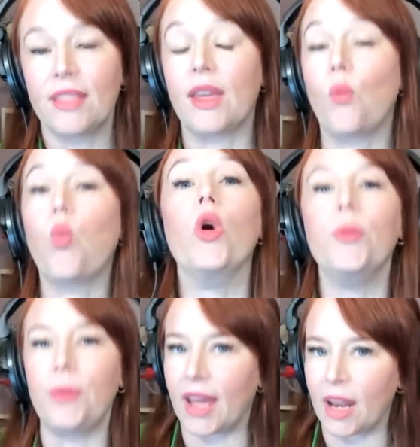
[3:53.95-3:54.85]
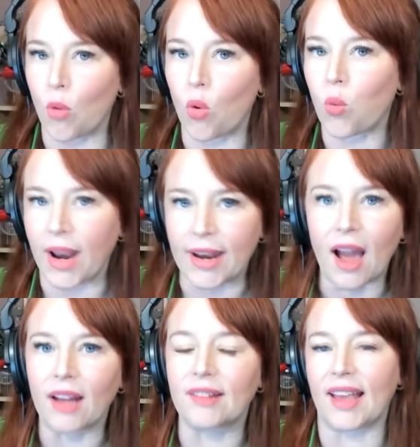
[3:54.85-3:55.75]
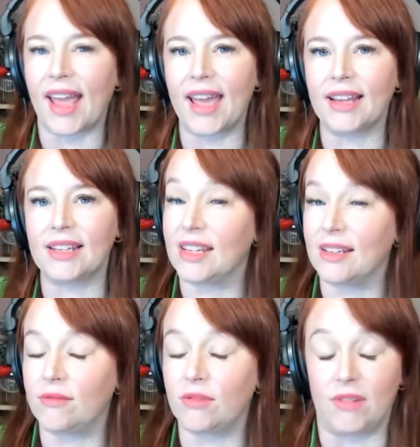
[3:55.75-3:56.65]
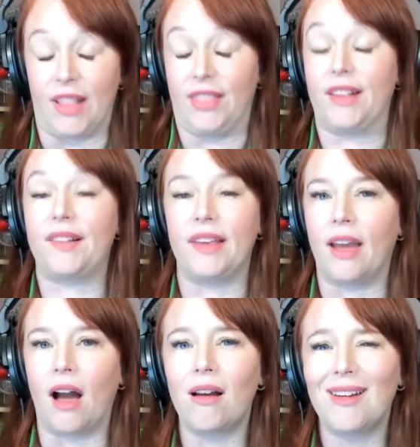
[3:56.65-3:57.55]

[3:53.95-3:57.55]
there won't be any more rate cuts ahead in this year.